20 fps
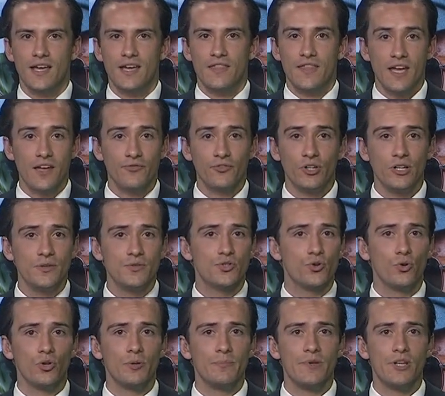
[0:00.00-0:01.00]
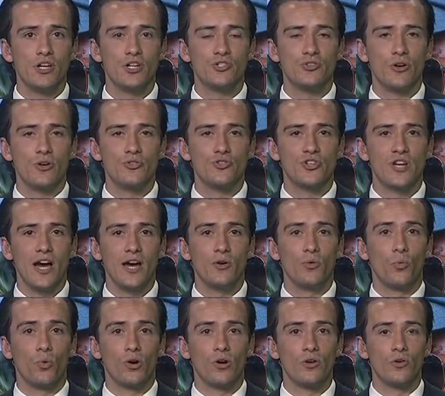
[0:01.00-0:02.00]
Thankfully, school administrators got
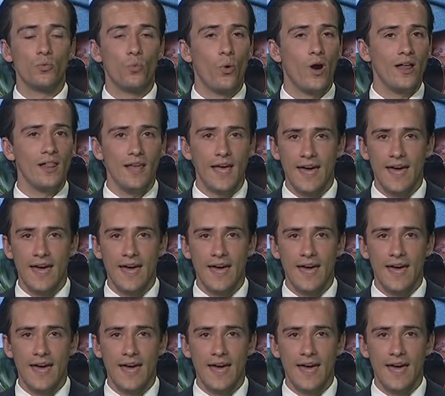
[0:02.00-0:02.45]
word well